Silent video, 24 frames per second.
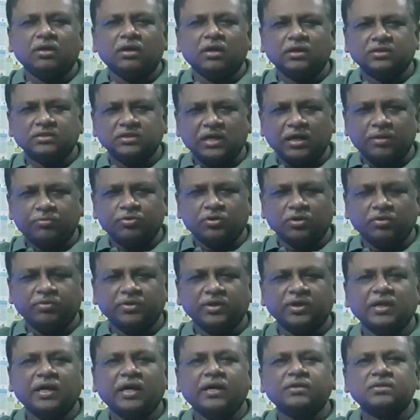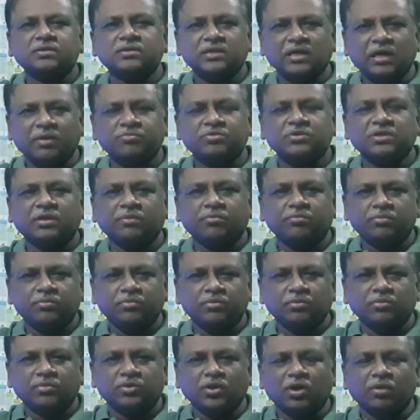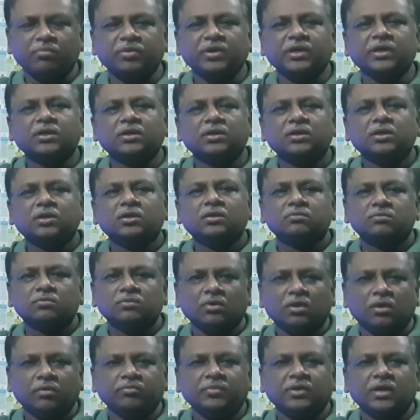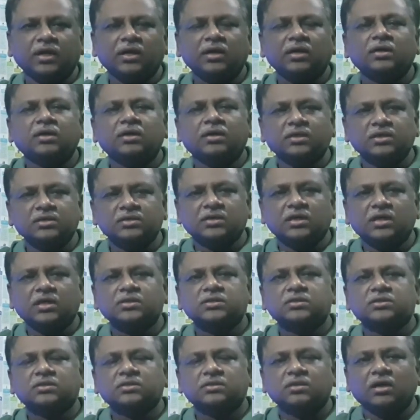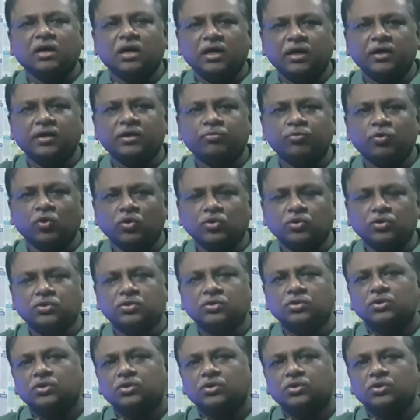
subtopic, and subtopic of the research report.